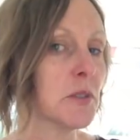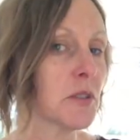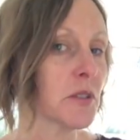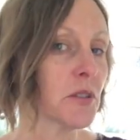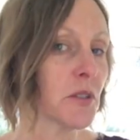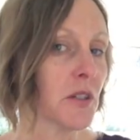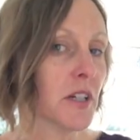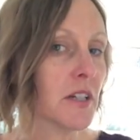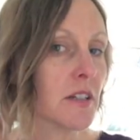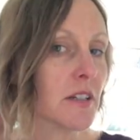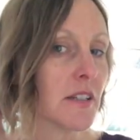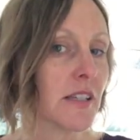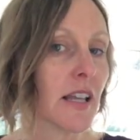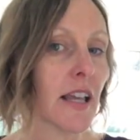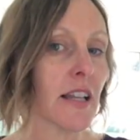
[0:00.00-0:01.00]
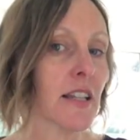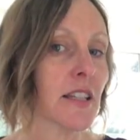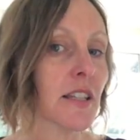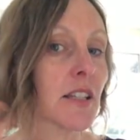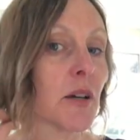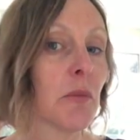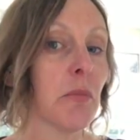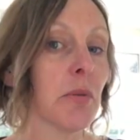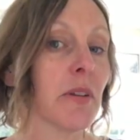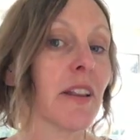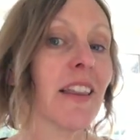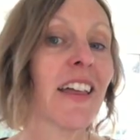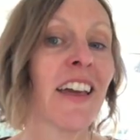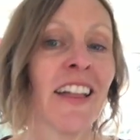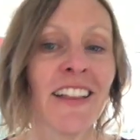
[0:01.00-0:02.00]
tutorials and it's
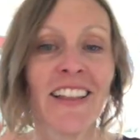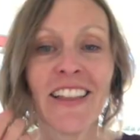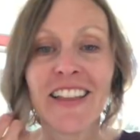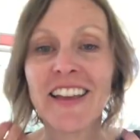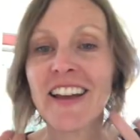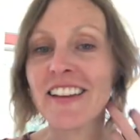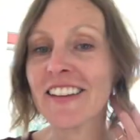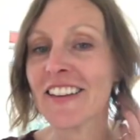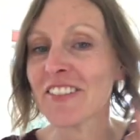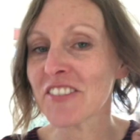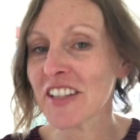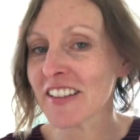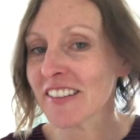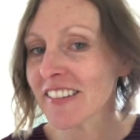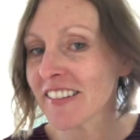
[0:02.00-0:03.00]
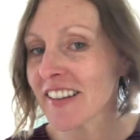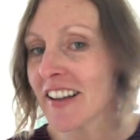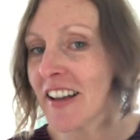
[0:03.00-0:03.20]
completely uneven,